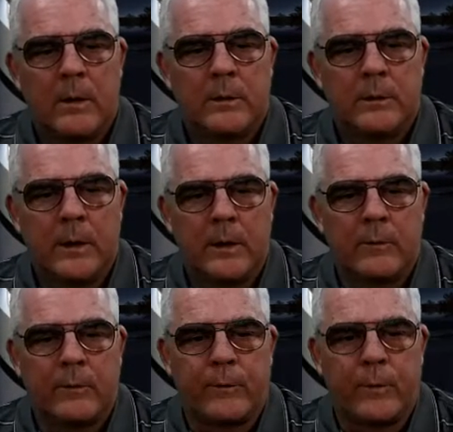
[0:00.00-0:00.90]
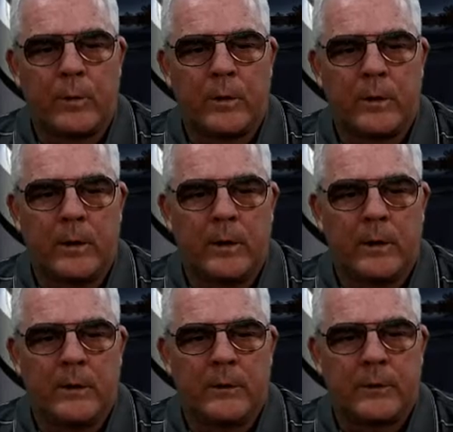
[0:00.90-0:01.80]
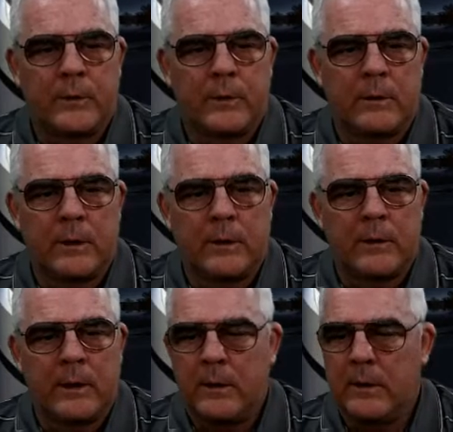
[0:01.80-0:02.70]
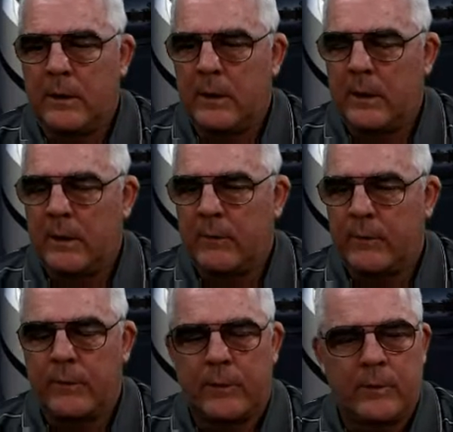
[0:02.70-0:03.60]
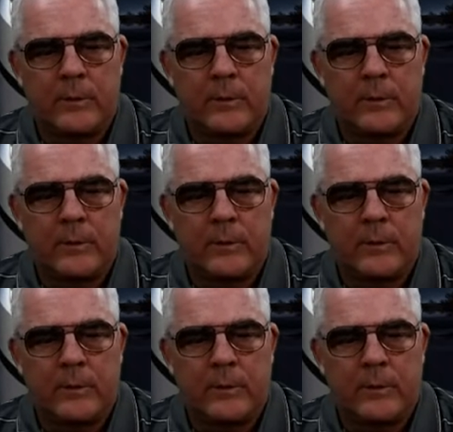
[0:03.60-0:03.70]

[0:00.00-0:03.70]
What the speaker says: Knight f4 is, or knight, not f,